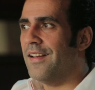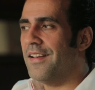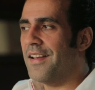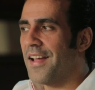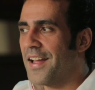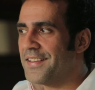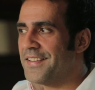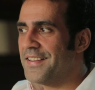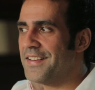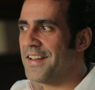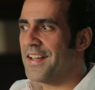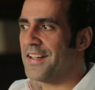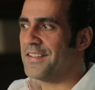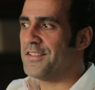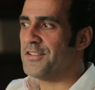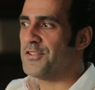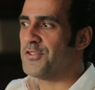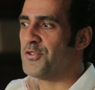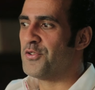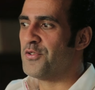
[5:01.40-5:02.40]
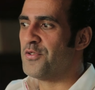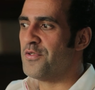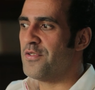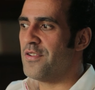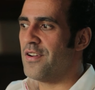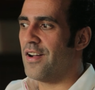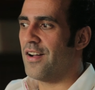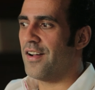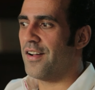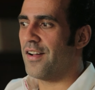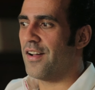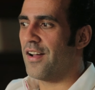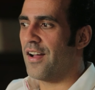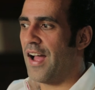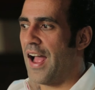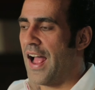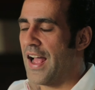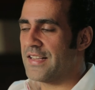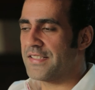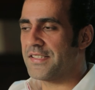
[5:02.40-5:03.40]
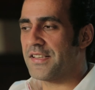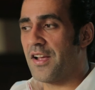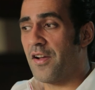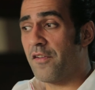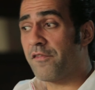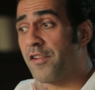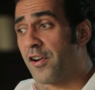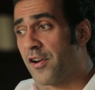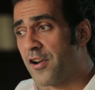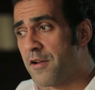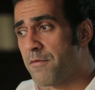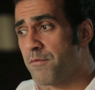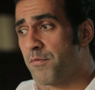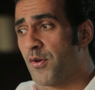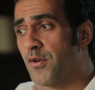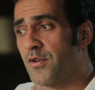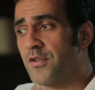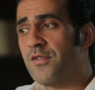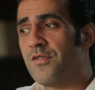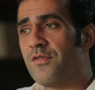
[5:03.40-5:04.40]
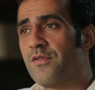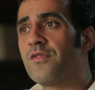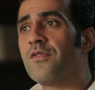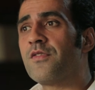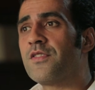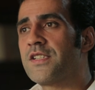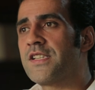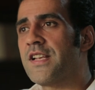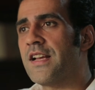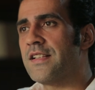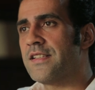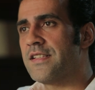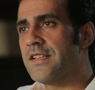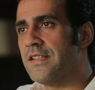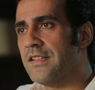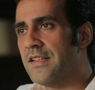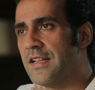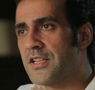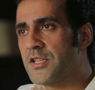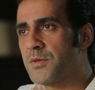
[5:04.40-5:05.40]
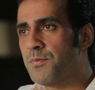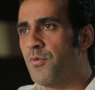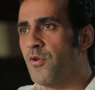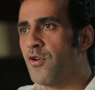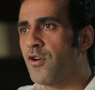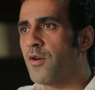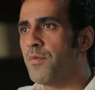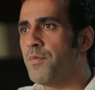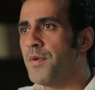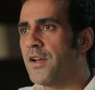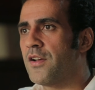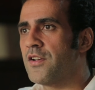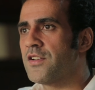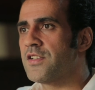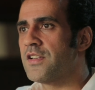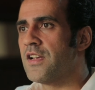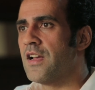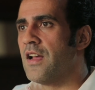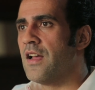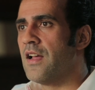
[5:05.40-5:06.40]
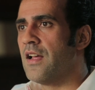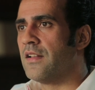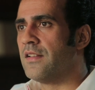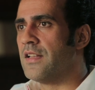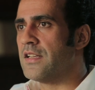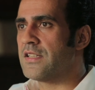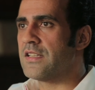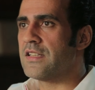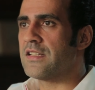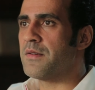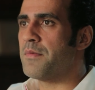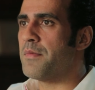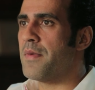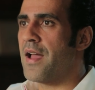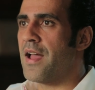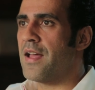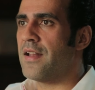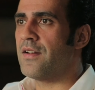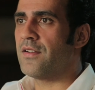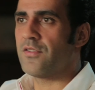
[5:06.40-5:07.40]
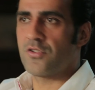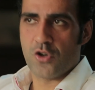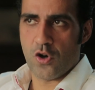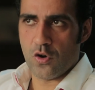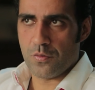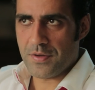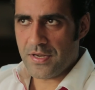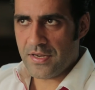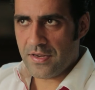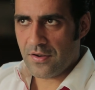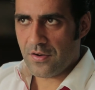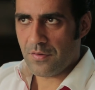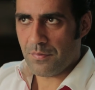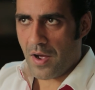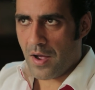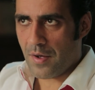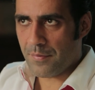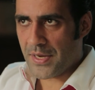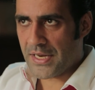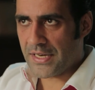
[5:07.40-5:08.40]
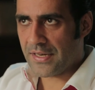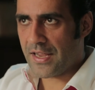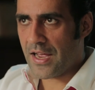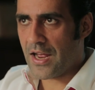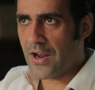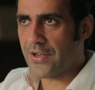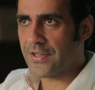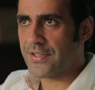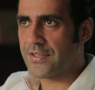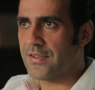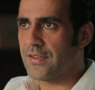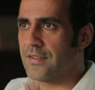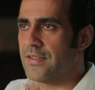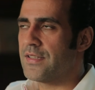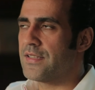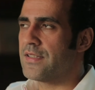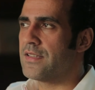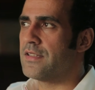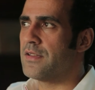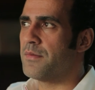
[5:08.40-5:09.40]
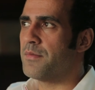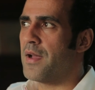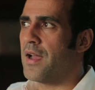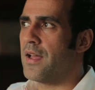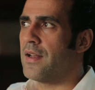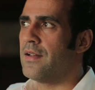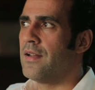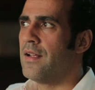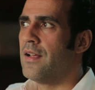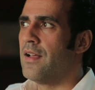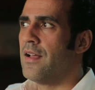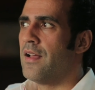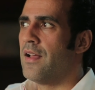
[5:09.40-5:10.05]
1992 has a very important sense in this book because this is a man toby our main character this is a man